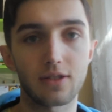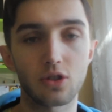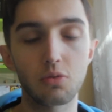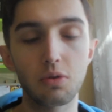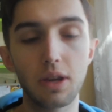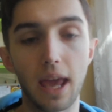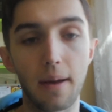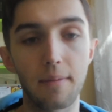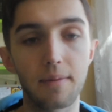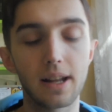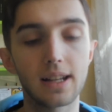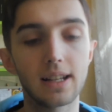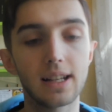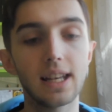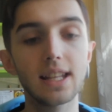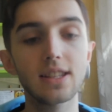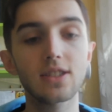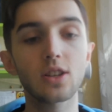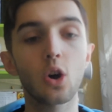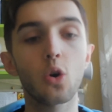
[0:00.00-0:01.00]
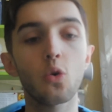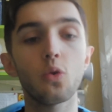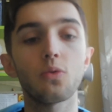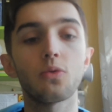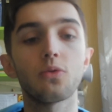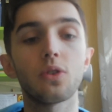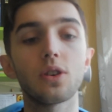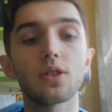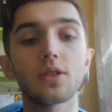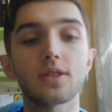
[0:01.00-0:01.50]
So yeah, let's go.
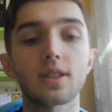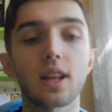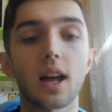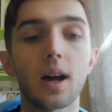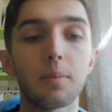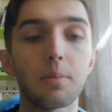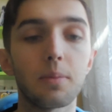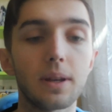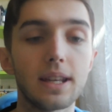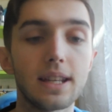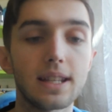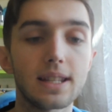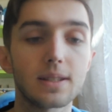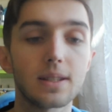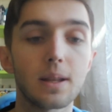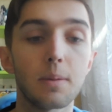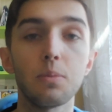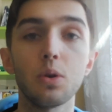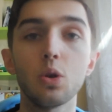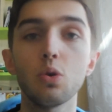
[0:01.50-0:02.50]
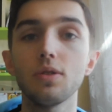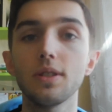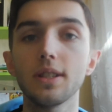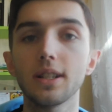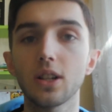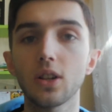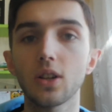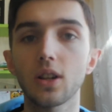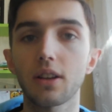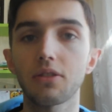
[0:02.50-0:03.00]
First up is the
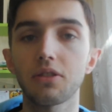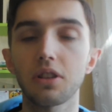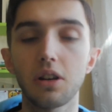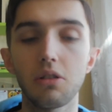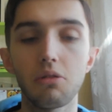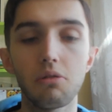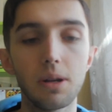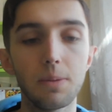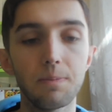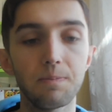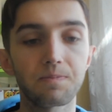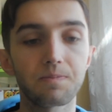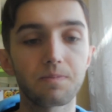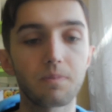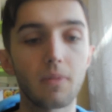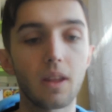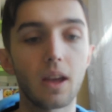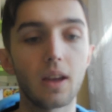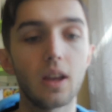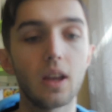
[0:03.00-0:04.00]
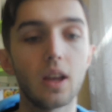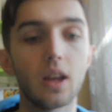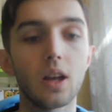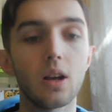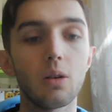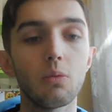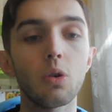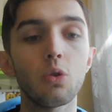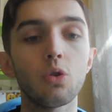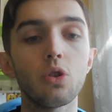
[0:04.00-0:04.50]
musical category.
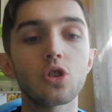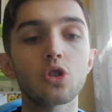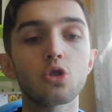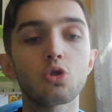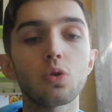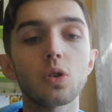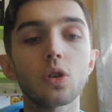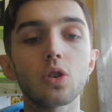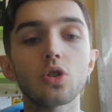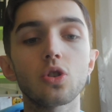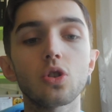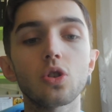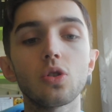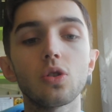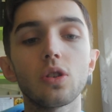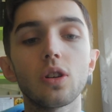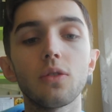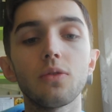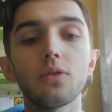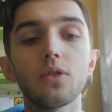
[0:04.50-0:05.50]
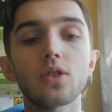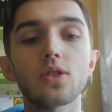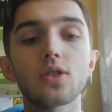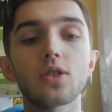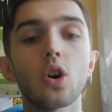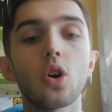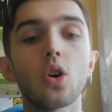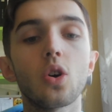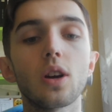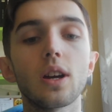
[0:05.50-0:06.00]
Well, the structure of the
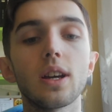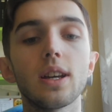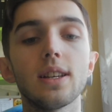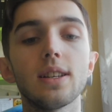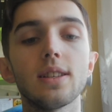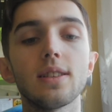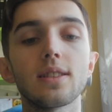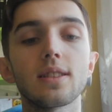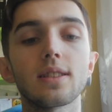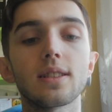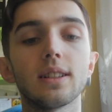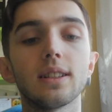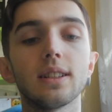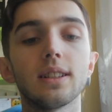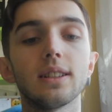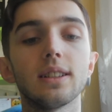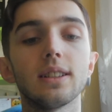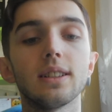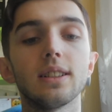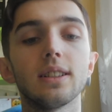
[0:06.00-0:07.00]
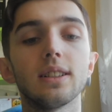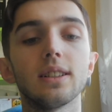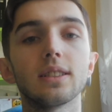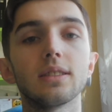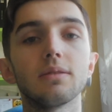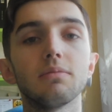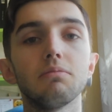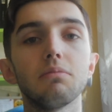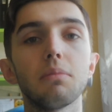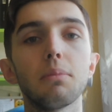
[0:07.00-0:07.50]
song is
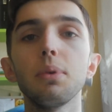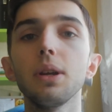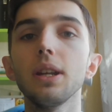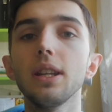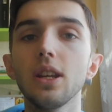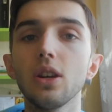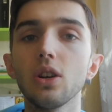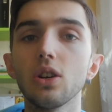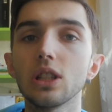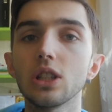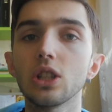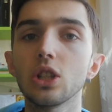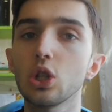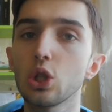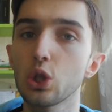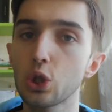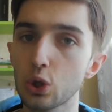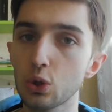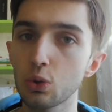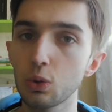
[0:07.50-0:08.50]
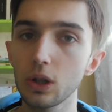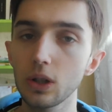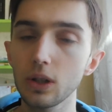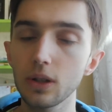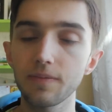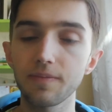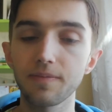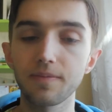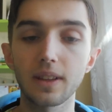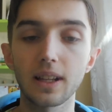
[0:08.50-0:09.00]
pretty unusual.